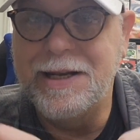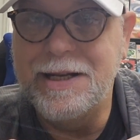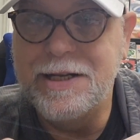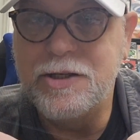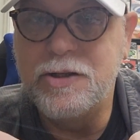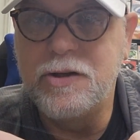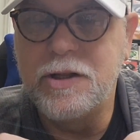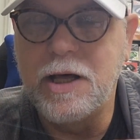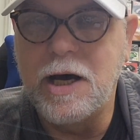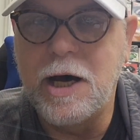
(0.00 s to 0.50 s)

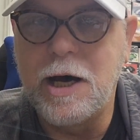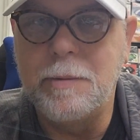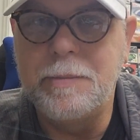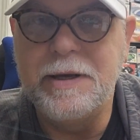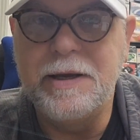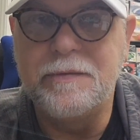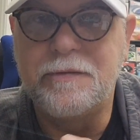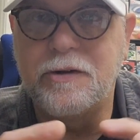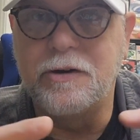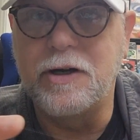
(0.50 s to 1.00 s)
into the
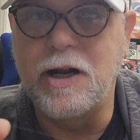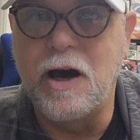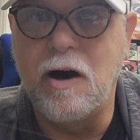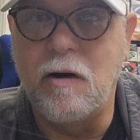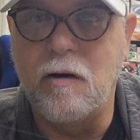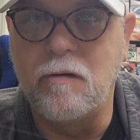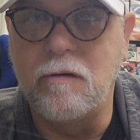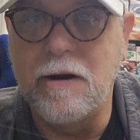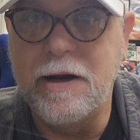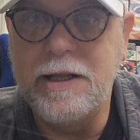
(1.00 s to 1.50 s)
hobby if they're not
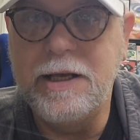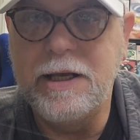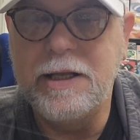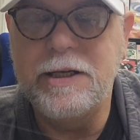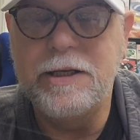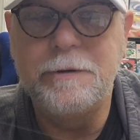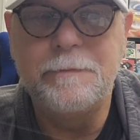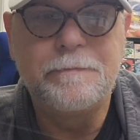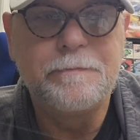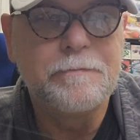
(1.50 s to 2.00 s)
already in
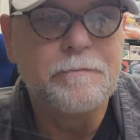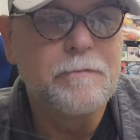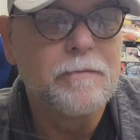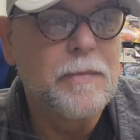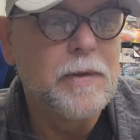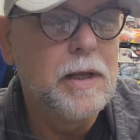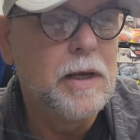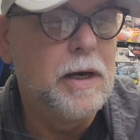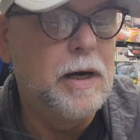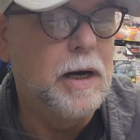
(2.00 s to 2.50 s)
it.
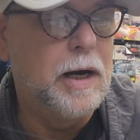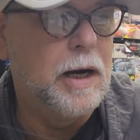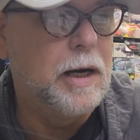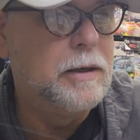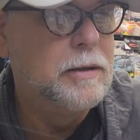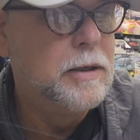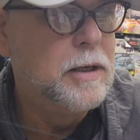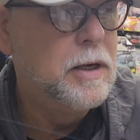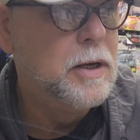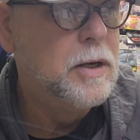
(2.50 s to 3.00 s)

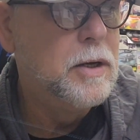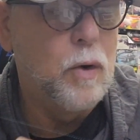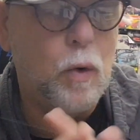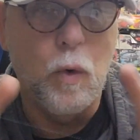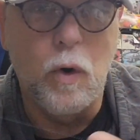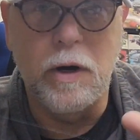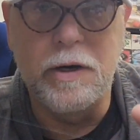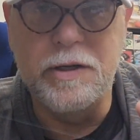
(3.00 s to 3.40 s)
Or